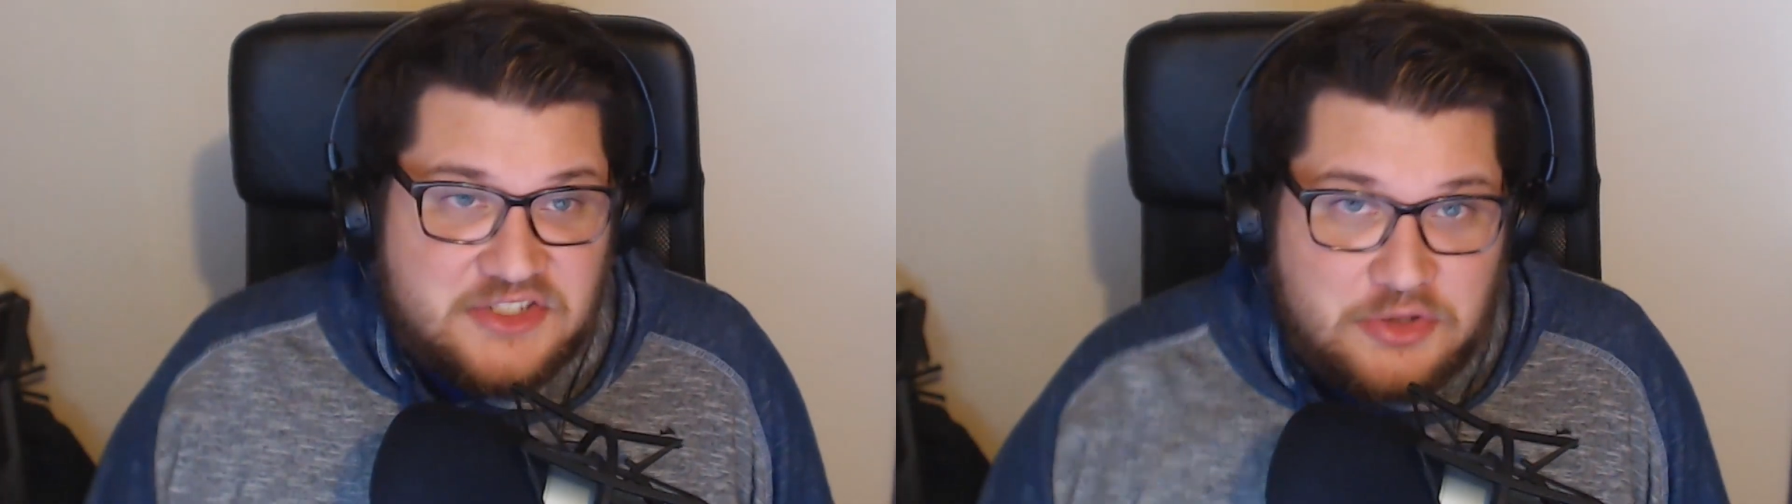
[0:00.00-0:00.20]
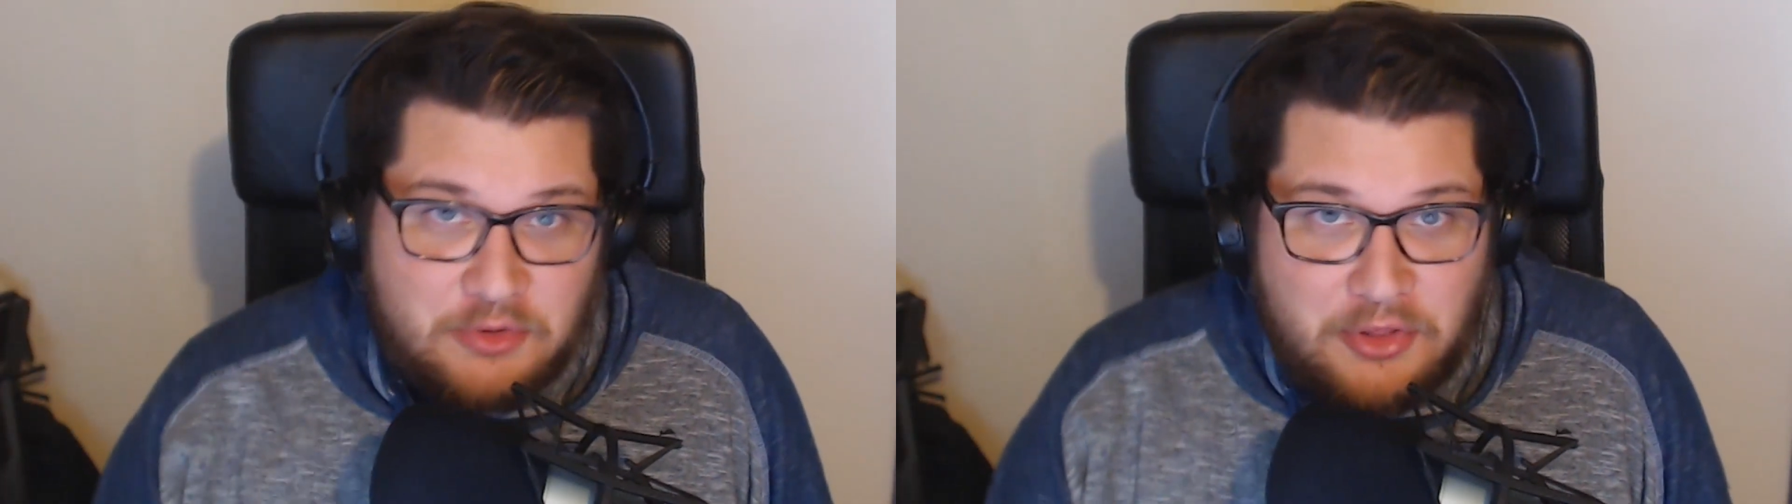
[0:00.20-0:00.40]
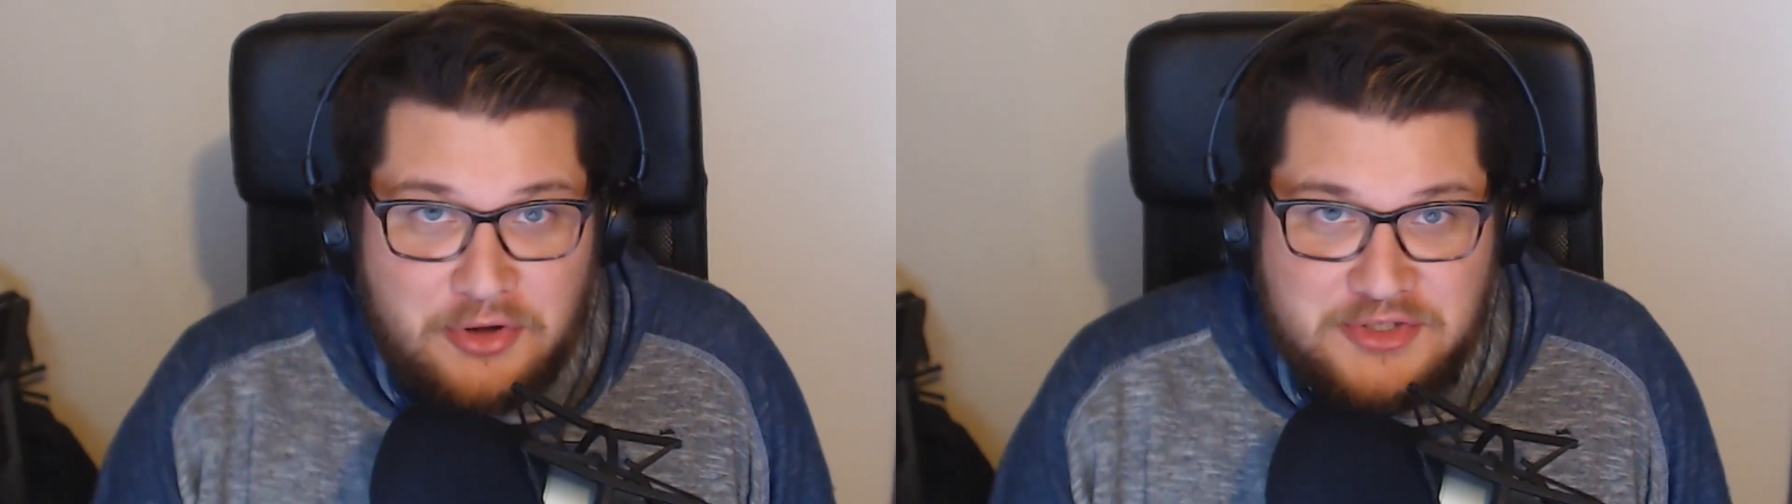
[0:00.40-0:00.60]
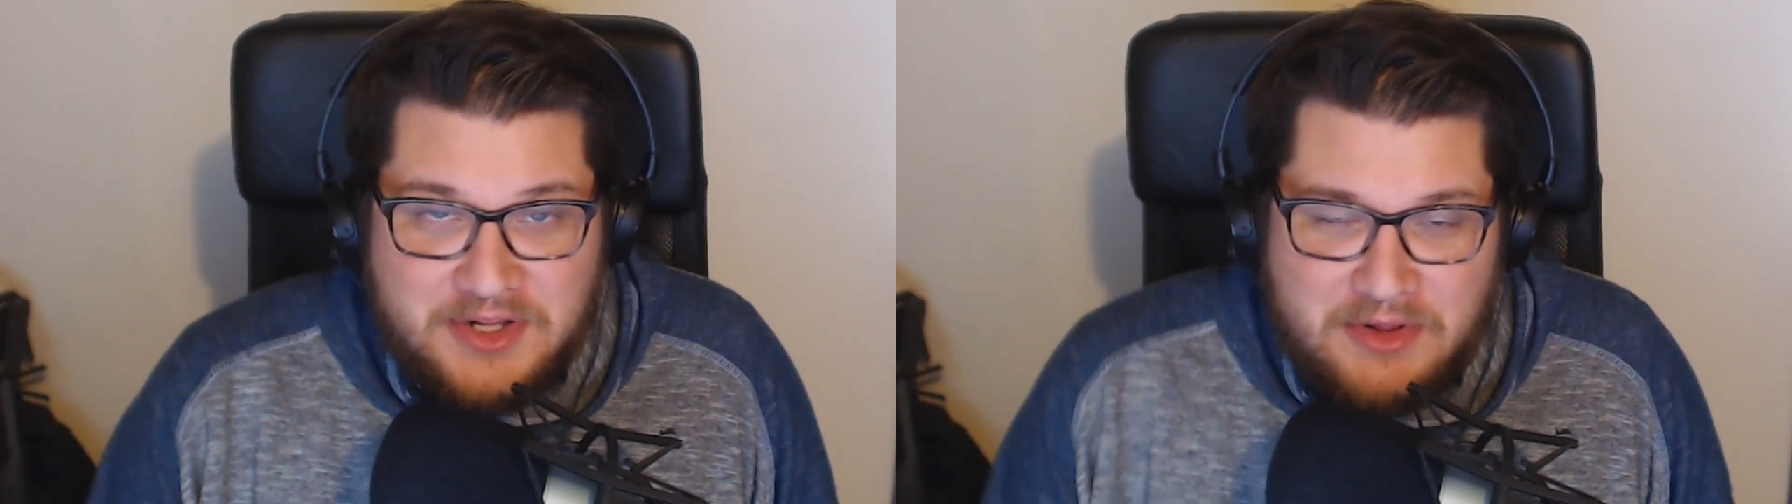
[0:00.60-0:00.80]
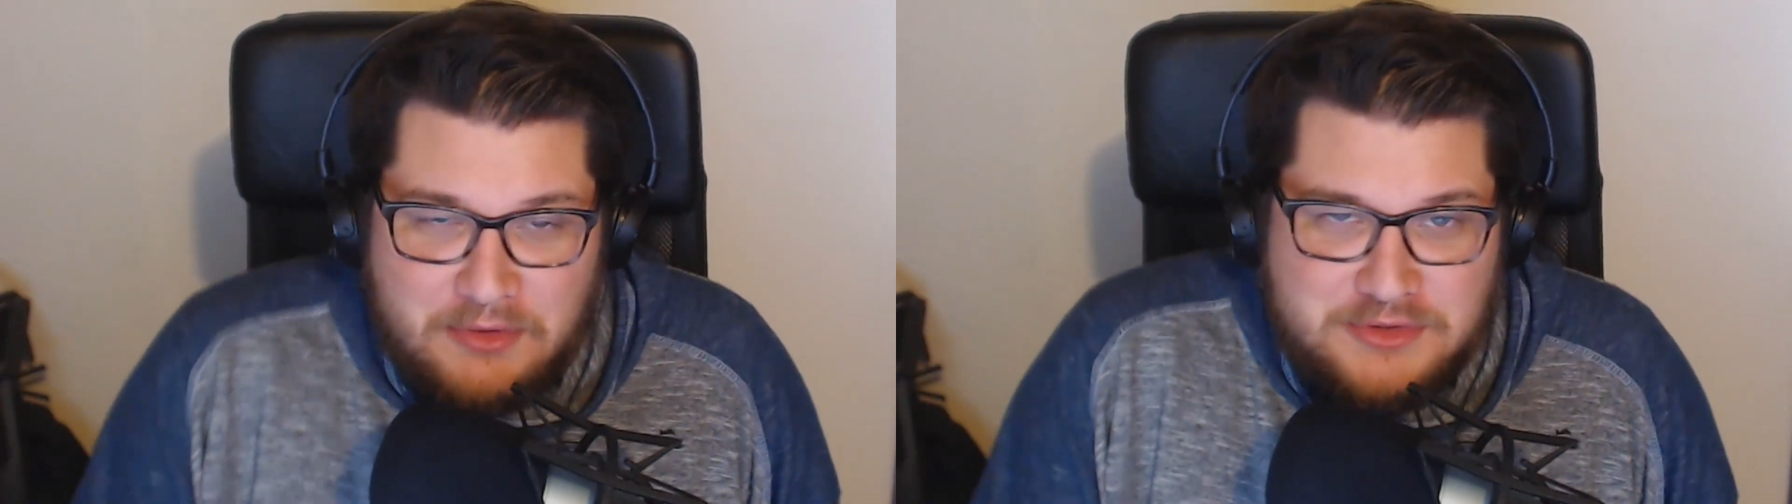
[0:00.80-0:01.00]
Two of
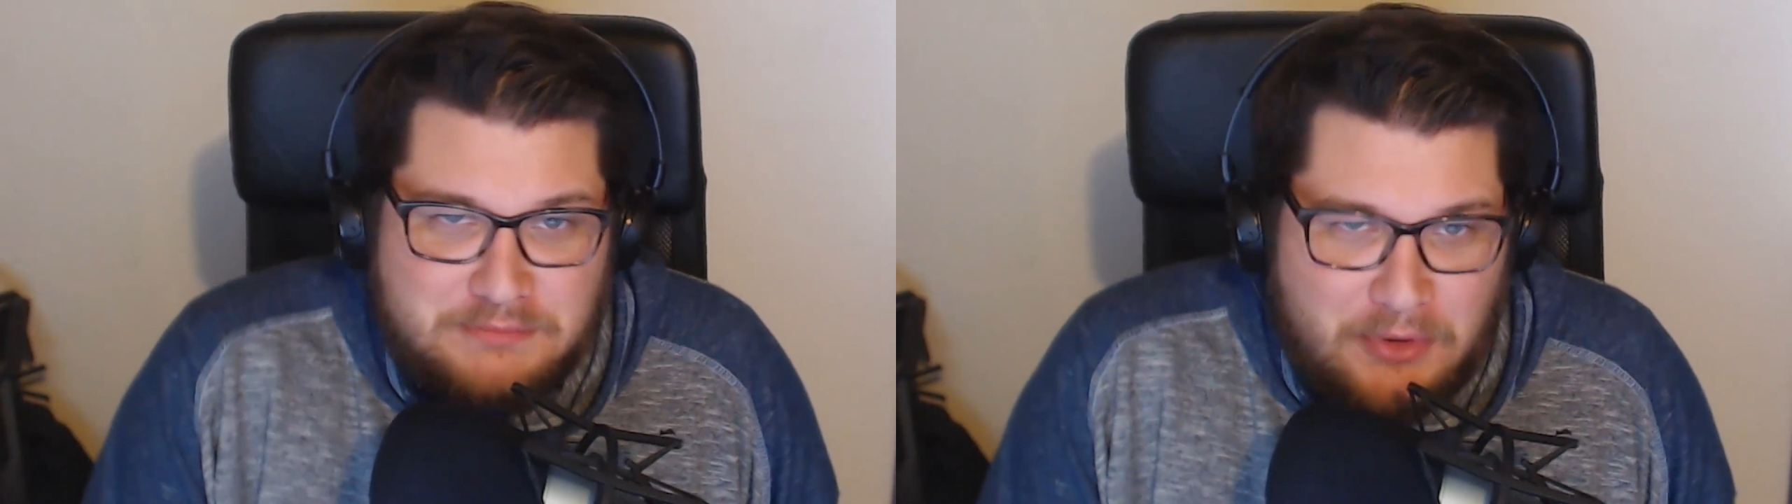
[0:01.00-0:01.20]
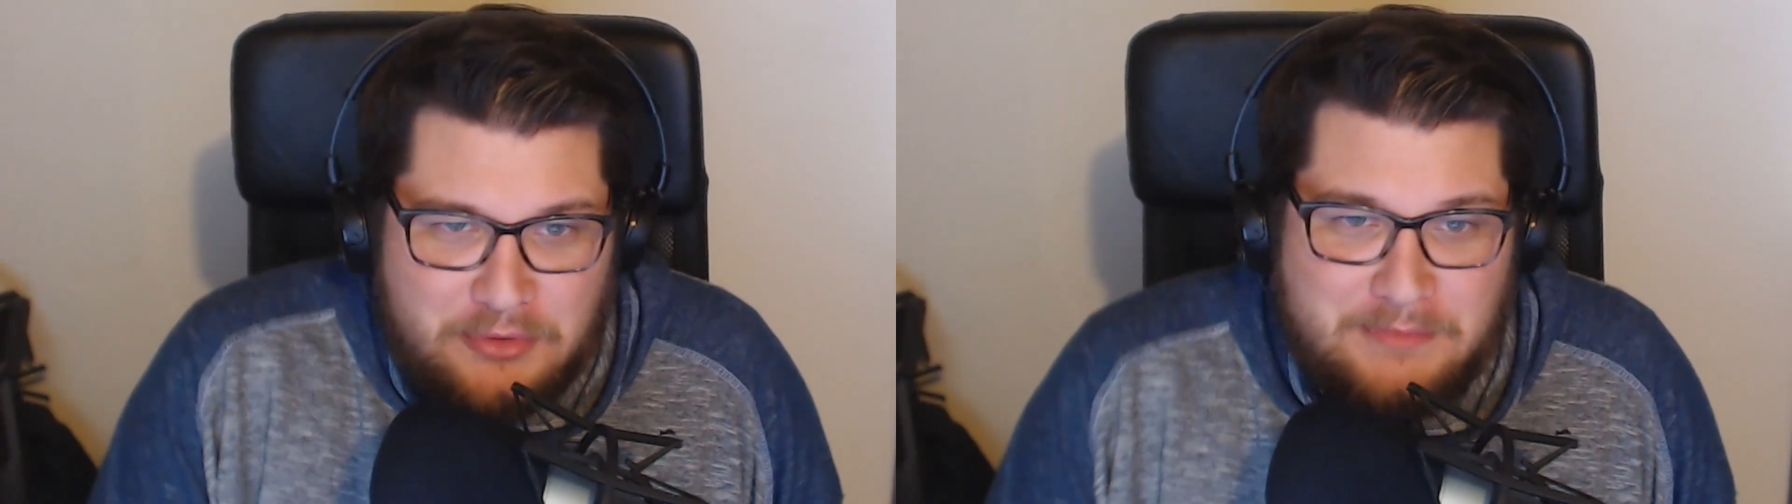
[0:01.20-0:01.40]
those are both